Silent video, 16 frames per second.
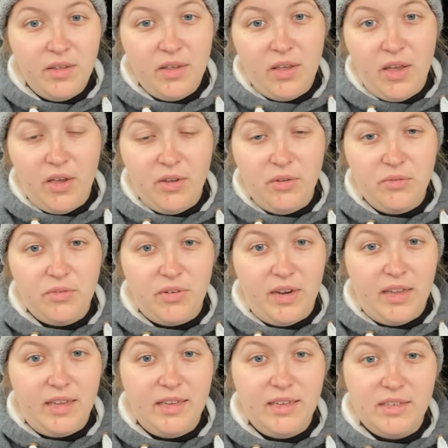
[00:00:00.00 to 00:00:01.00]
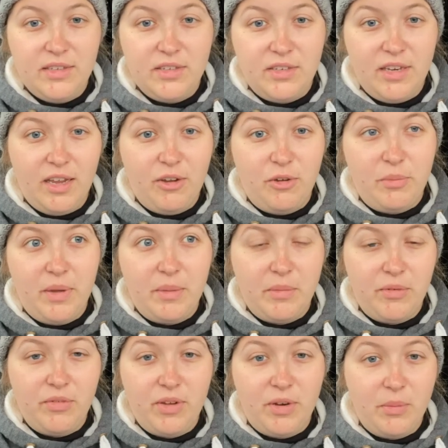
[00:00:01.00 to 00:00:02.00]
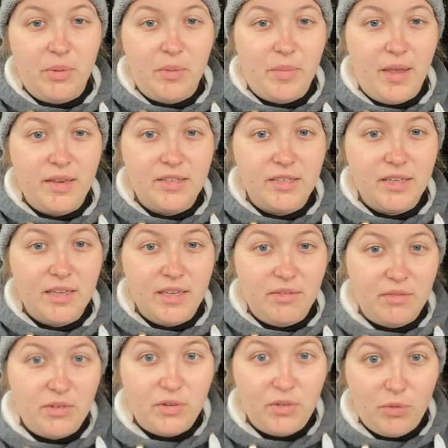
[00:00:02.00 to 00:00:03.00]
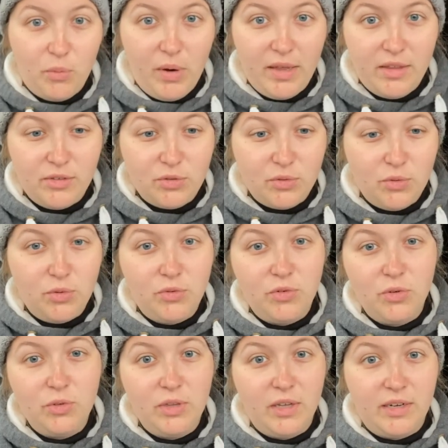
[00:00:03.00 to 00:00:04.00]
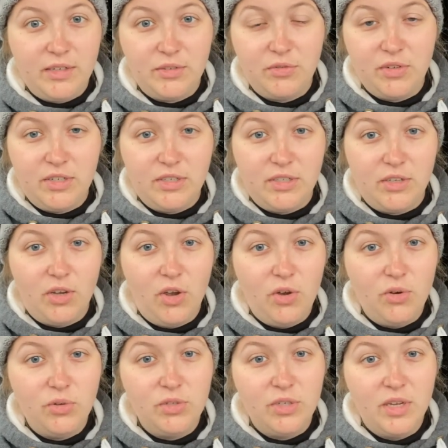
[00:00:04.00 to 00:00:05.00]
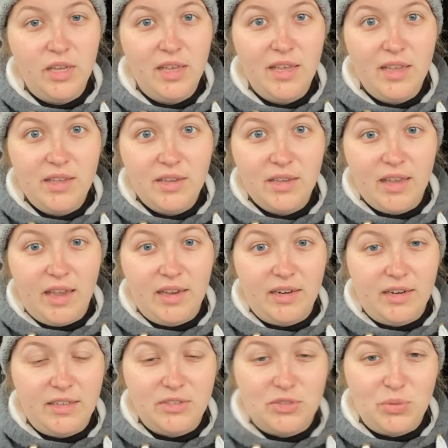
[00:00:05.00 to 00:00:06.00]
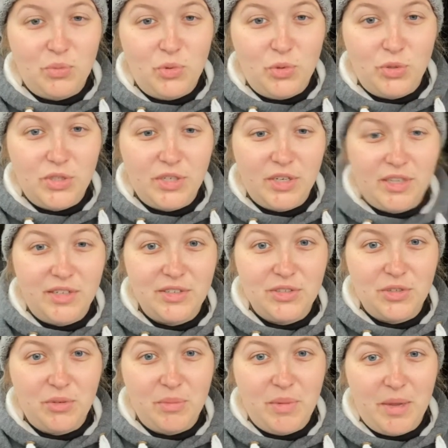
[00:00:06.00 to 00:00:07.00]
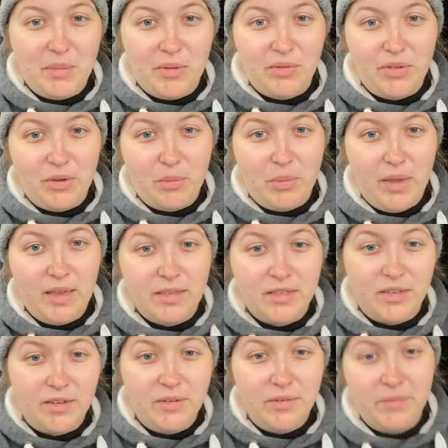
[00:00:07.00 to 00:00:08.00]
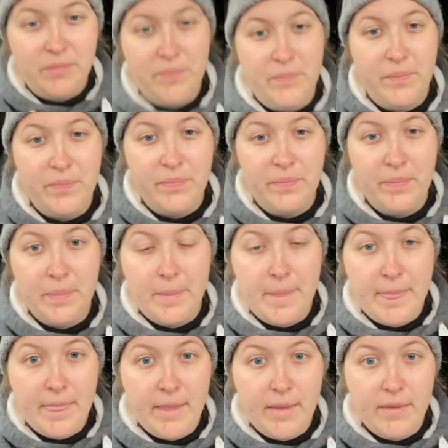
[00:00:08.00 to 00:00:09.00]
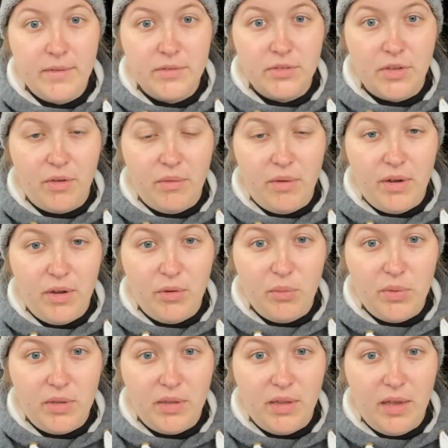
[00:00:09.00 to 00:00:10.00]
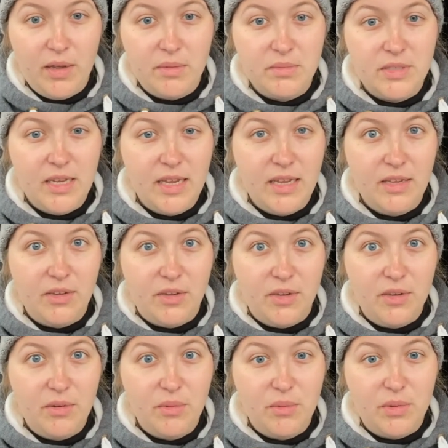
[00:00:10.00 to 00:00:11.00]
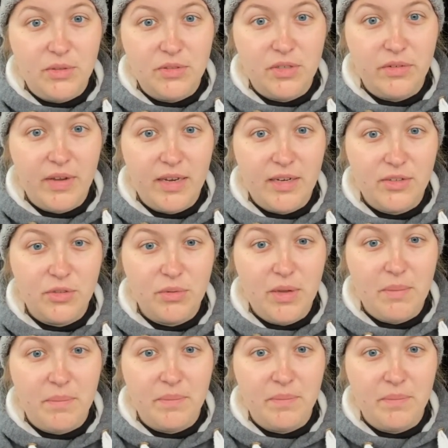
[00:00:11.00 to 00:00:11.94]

hopefully today will make me feel a bit better, even though the weather's awful and it's freezing cold. Getting in some water should make me feel better. So I will update you once I've had a swim.